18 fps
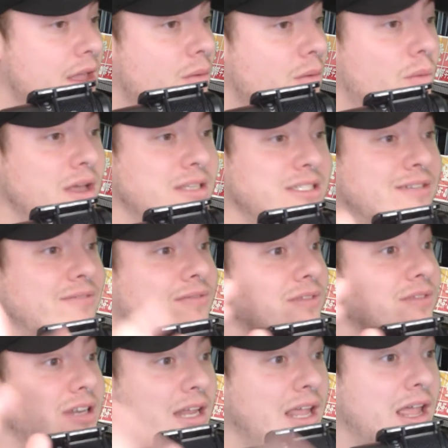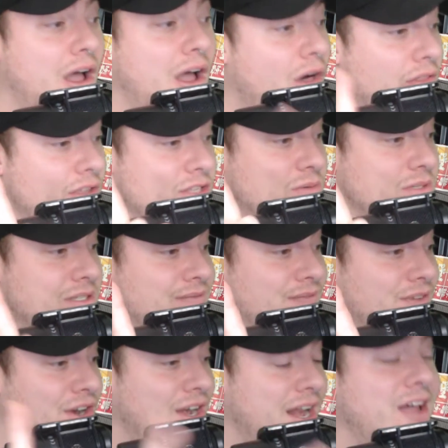Wasn't all this
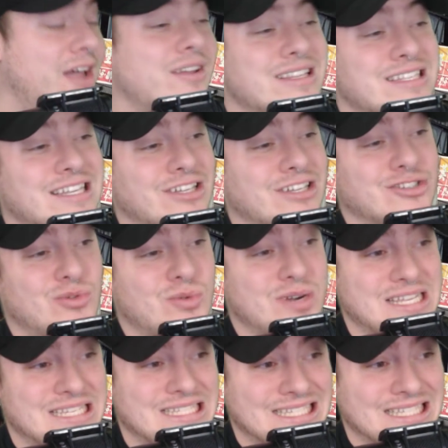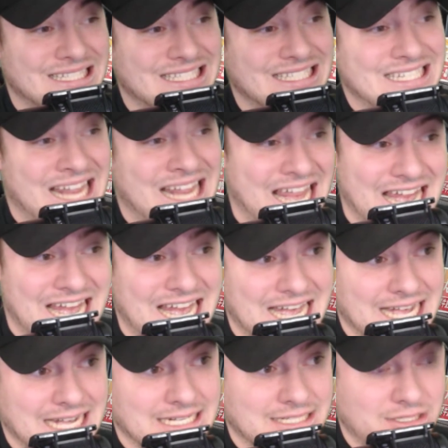wasn't figured out until
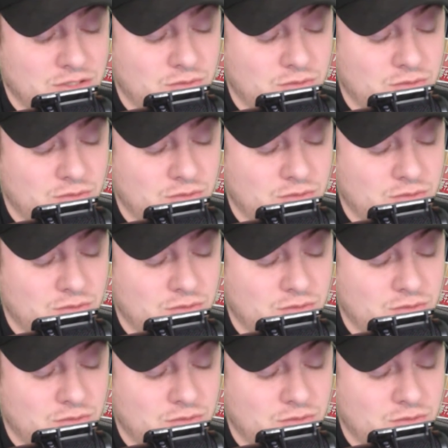2016.